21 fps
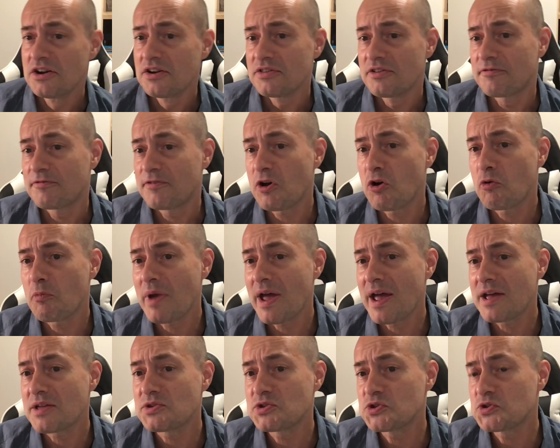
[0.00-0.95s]
the film
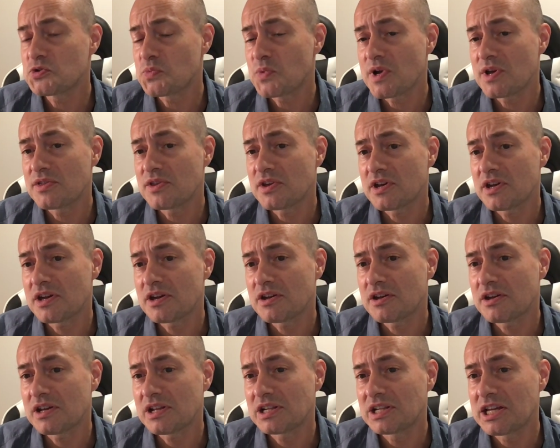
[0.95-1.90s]
ends with
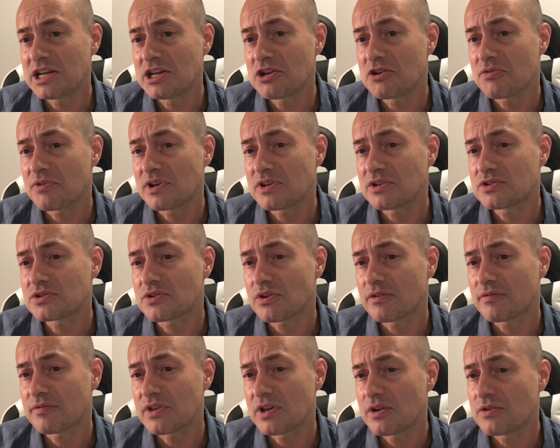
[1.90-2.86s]
a lingering
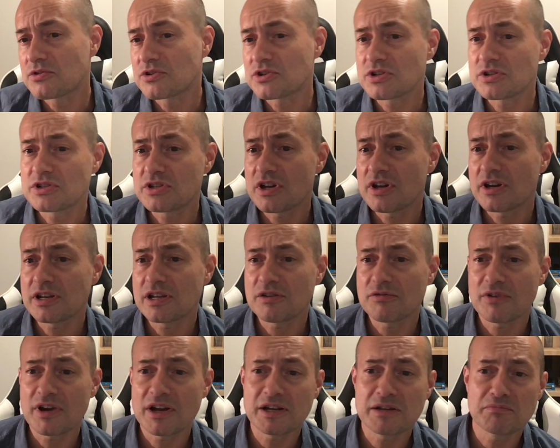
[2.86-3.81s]
shot, the ocean
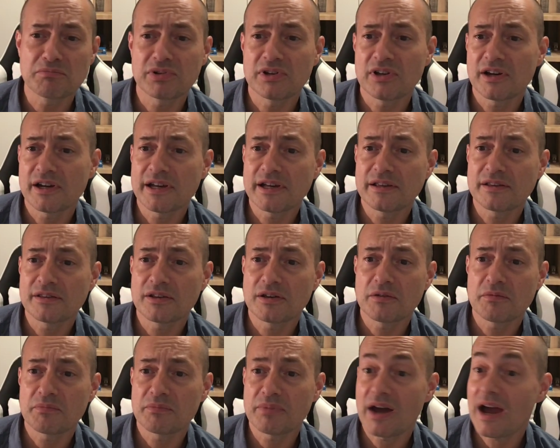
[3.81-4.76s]
turning red, implying
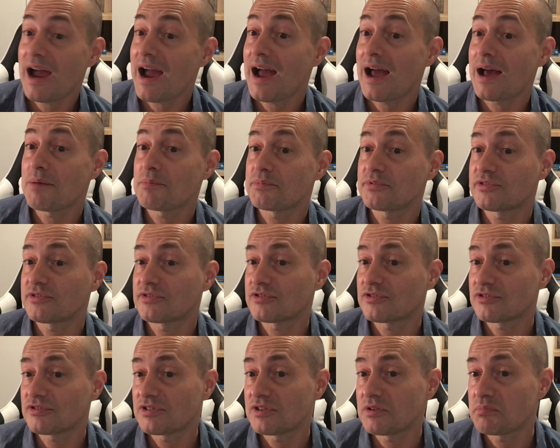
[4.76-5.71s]
that
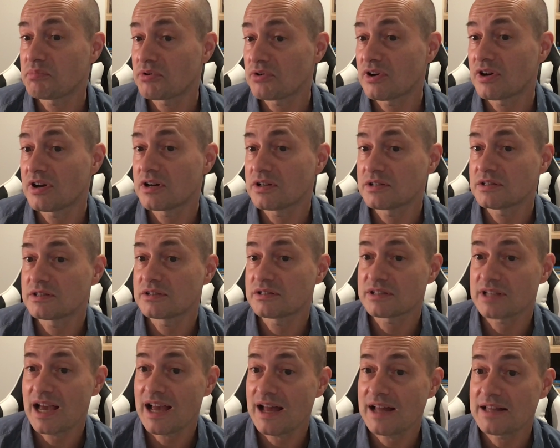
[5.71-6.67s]
perhaps the
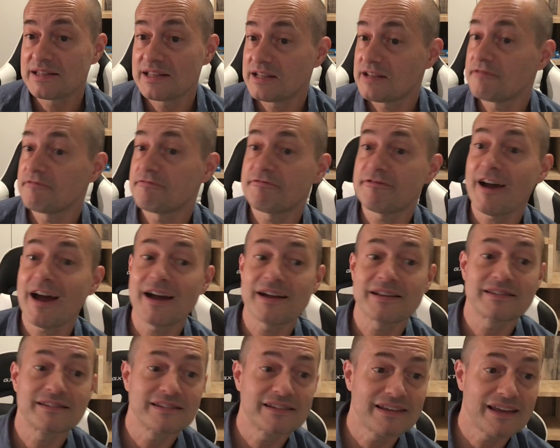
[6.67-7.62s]
piranhas did in
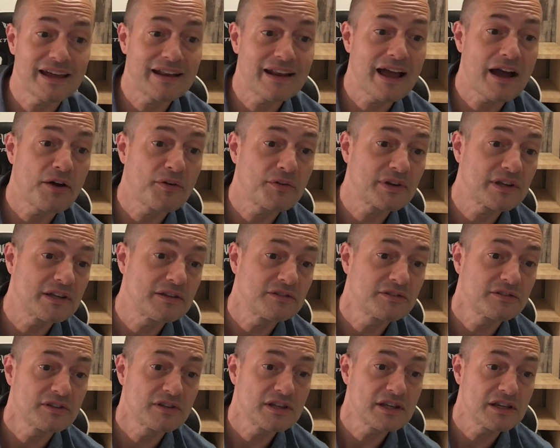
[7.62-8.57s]
fact get out
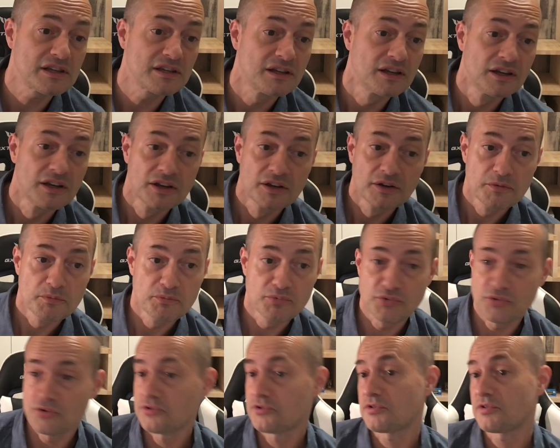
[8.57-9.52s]
into the
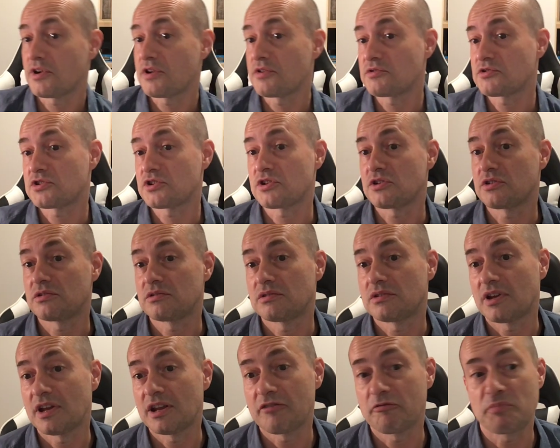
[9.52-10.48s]
broader ocean
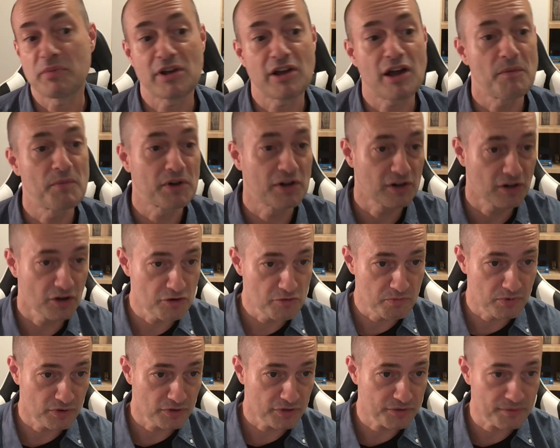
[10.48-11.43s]
and have become a
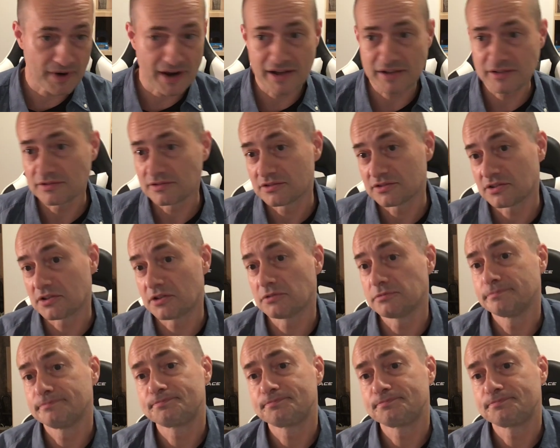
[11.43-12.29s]
global threat. So